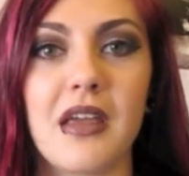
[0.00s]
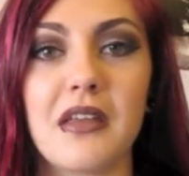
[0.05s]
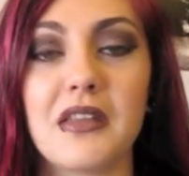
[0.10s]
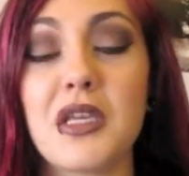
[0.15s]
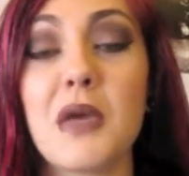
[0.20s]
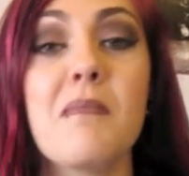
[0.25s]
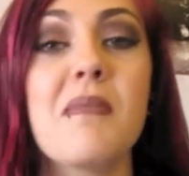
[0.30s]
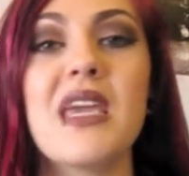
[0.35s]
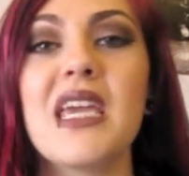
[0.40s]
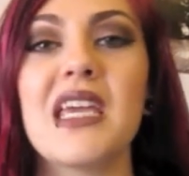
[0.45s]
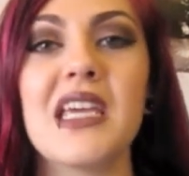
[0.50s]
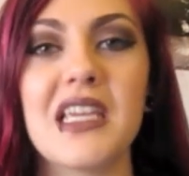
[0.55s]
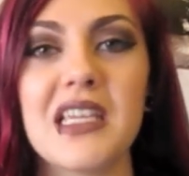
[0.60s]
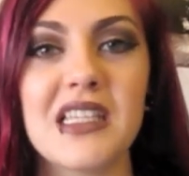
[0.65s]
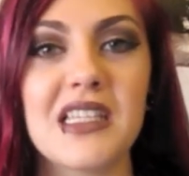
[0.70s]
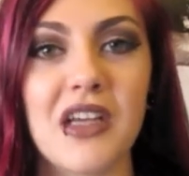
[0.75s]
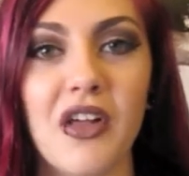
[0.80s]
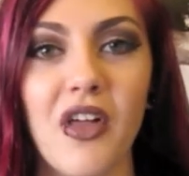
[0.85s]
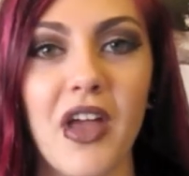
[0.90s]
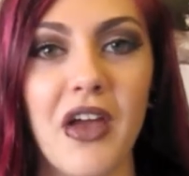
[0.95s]
to me,
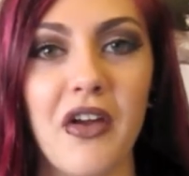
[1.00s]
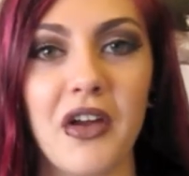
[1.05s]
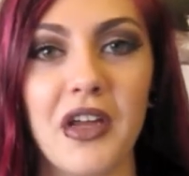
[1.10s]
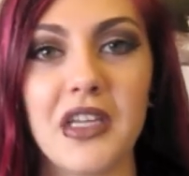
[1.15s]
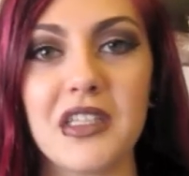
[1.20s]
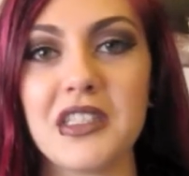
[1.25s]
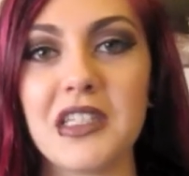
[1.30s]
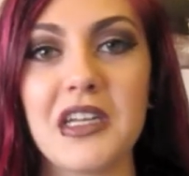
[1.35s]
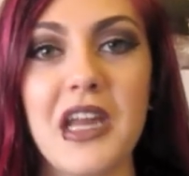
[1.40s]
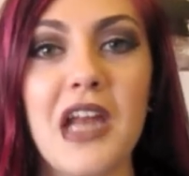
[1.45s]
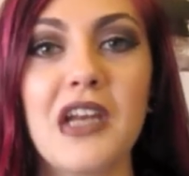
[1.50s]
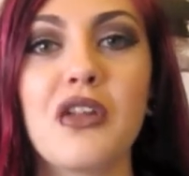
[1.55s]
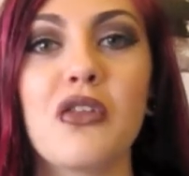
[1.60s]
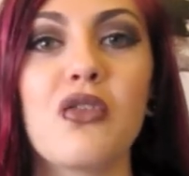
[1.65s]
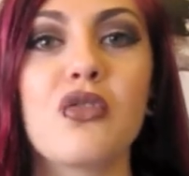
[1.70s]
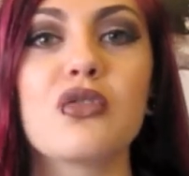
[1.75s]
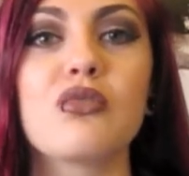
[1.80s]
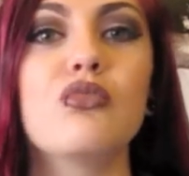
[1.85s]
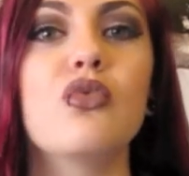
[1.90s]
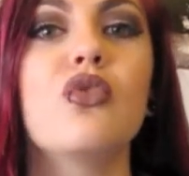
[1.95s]
he's hilarious. In any of
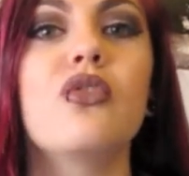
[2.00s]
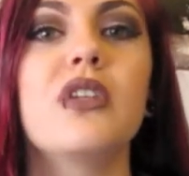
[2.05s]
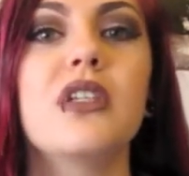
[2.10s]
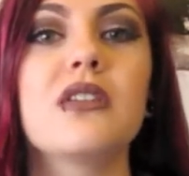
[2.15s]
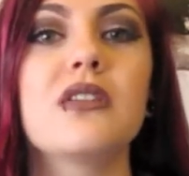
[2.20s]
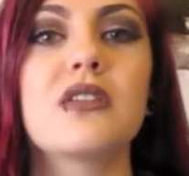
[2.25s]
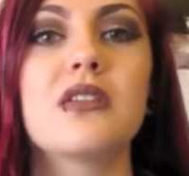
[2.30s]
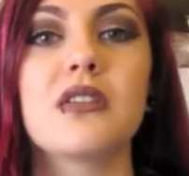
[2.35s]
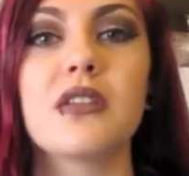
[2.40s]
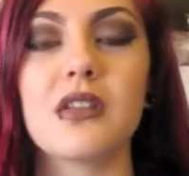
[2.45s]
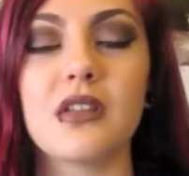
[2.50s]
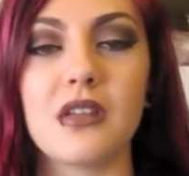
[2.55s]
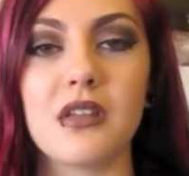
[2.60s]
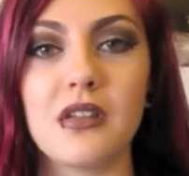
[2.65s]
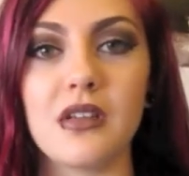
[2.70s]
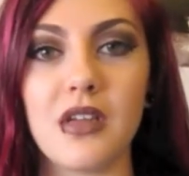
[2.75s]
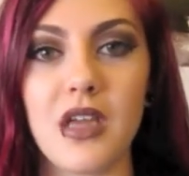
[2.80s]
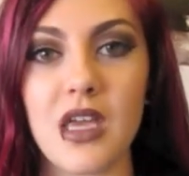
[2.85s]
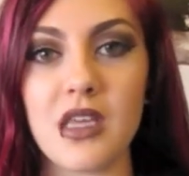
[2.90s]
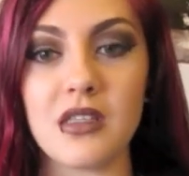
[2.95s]
those movies,
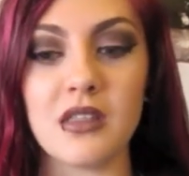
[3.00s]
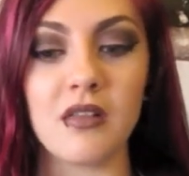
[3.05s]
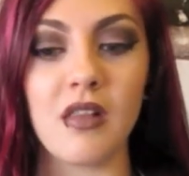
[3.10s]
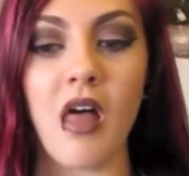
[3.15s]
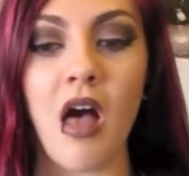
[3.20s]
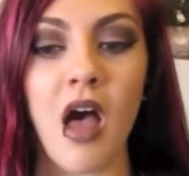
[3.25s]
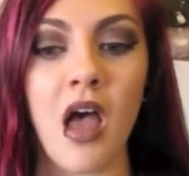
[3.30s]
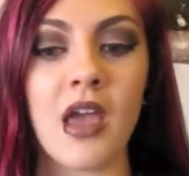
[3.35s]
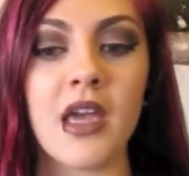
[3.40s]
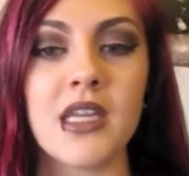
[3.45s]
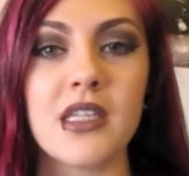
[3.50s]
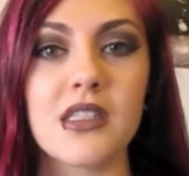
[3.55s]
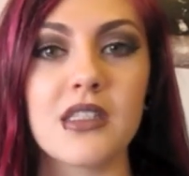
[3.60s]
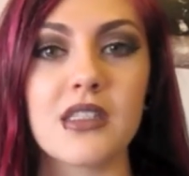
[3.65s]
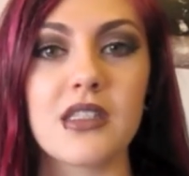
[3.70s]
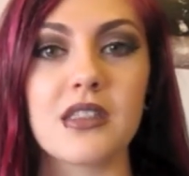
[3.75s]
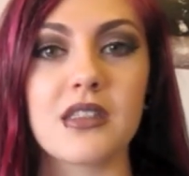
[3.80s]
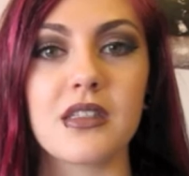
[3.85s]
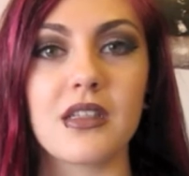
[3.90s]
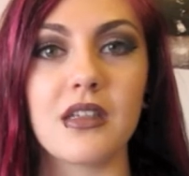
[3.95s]
his
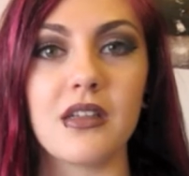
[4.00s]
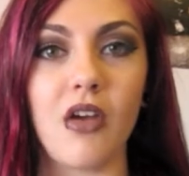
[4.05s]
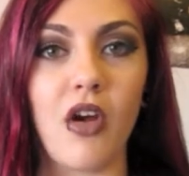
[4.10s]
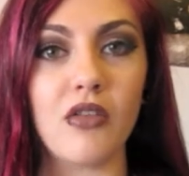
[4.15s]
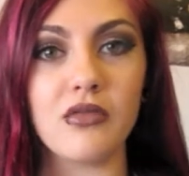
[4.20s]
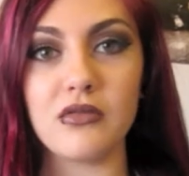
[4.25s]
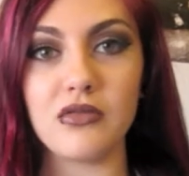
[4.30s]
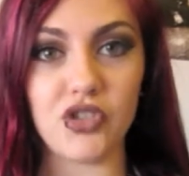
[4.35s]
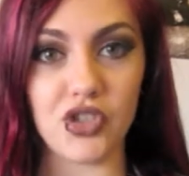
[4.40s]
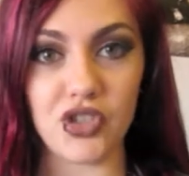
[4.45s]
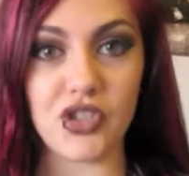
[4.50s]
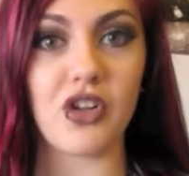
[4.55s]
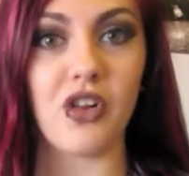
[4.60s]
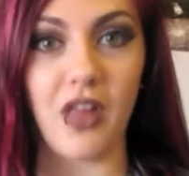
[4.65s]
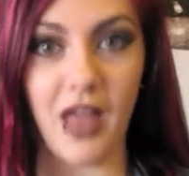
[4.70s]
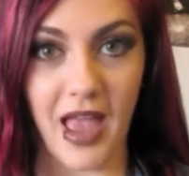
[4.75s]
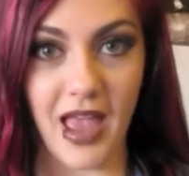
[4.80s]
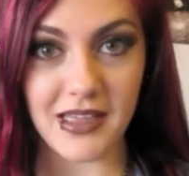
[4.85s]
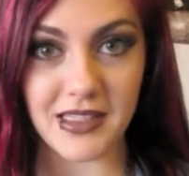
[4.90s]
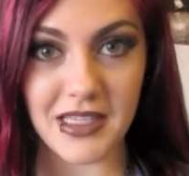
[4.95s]
lines are just
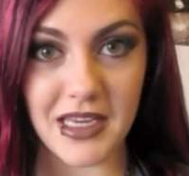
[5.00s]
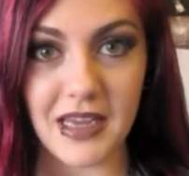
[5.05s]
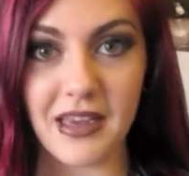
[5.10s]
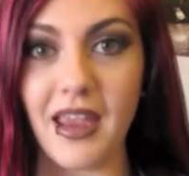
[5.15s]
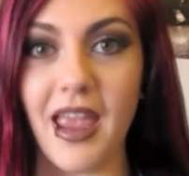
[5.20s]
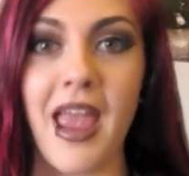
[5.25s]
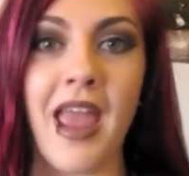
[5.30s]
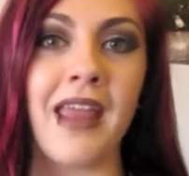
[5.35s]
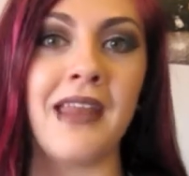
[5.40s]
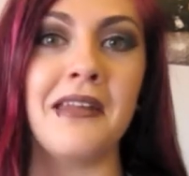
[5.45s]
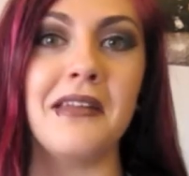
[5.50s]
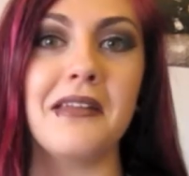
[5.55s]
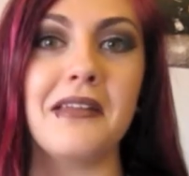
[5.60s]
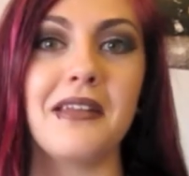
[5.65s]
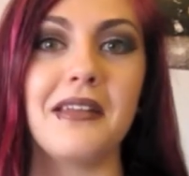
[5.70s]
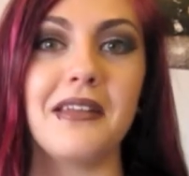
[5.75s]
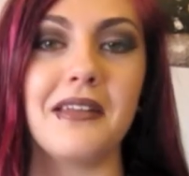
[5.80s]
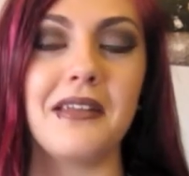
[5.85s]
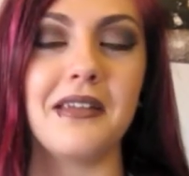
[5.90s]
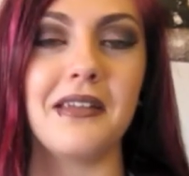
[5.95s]
classic and
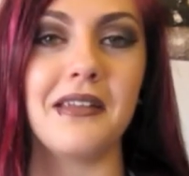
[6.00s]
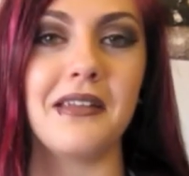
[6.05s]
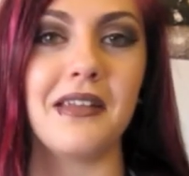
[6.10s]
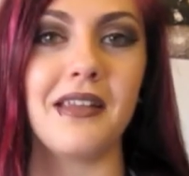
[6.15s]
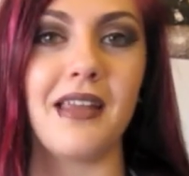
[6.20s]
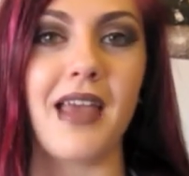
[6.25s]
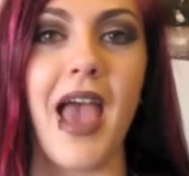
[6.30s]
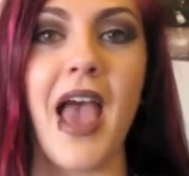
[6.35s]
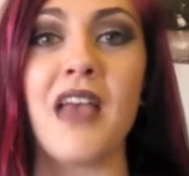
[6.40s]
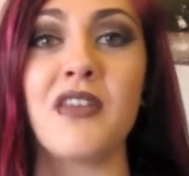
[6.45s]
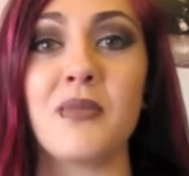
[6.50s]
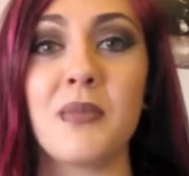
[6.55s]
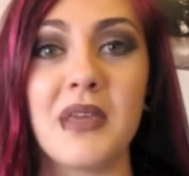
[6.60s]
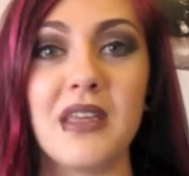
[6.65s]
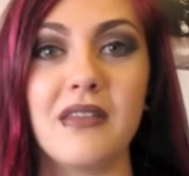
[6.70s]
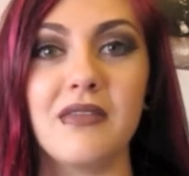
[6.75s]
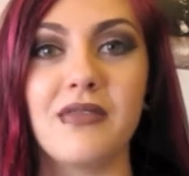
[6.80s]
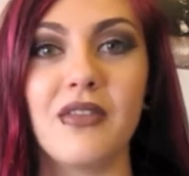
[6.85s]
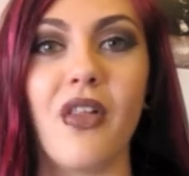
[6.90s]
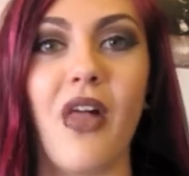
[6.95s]
has
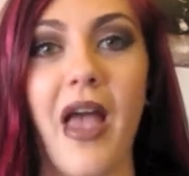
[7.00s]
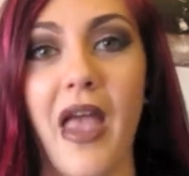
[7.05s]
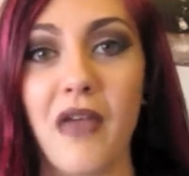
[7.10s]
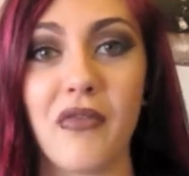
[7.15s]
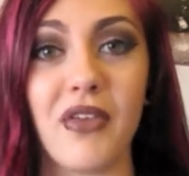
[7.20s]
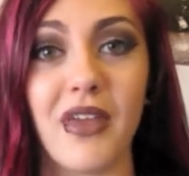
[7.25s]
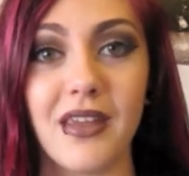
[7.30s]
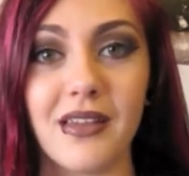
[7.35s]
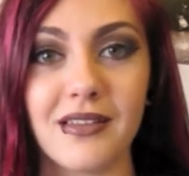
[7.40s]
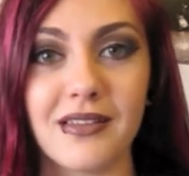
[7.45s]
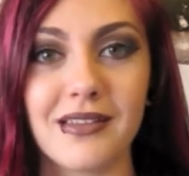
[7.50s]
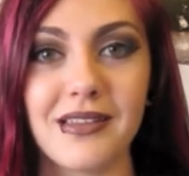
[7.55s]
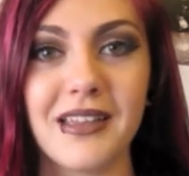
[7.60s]
me laughing,